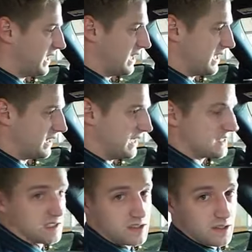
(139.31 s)
uh, and
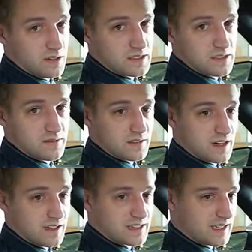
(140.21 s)
nice and close.
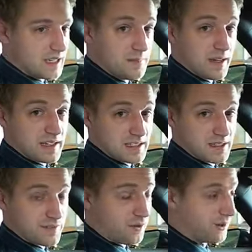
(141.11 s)
The car is going to keep that
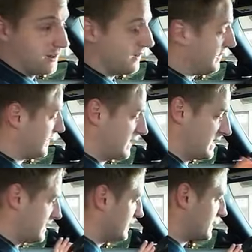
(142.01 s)
distance for you.
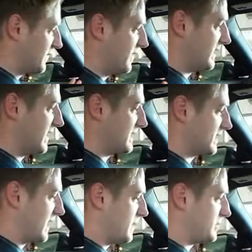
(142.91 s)
Such a
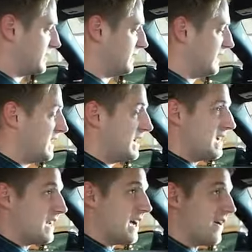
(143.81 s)
fantastic option.
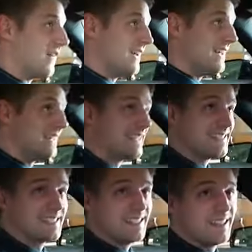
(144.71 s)
Now, you
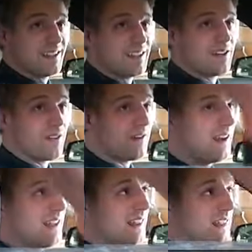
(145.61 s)
can see the
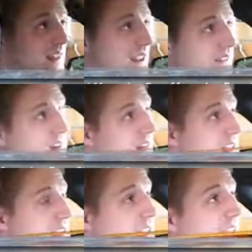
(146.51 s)
great thing that they've done
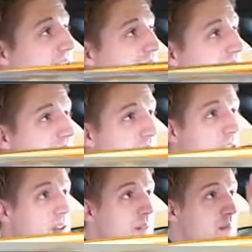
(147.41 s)
with the CLA is this
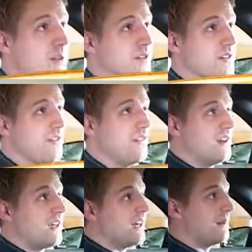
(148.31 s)

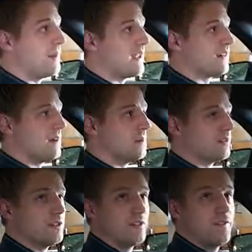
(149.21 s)
moonroof. Uh, panorama
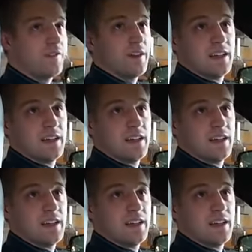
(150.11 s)
roof,